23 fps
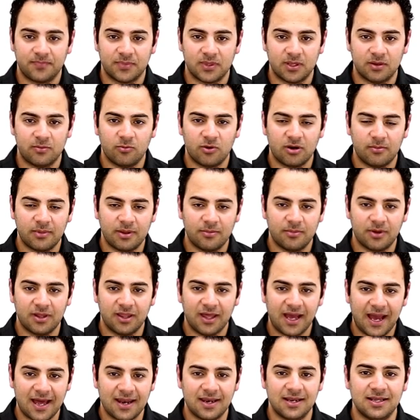And what I mean by
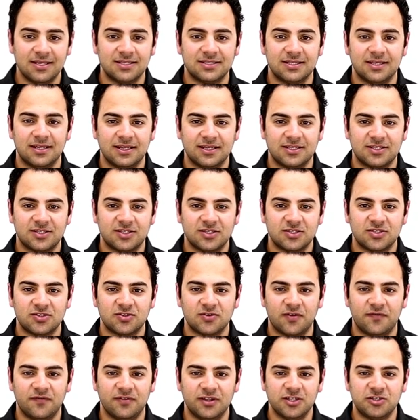that is that it's just
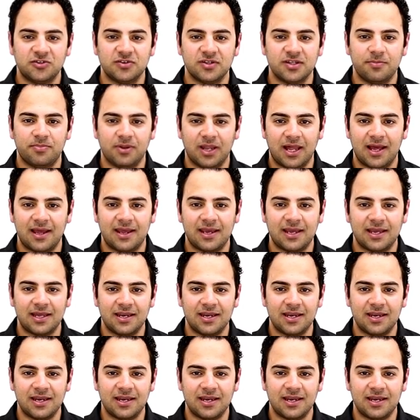sort of literally playing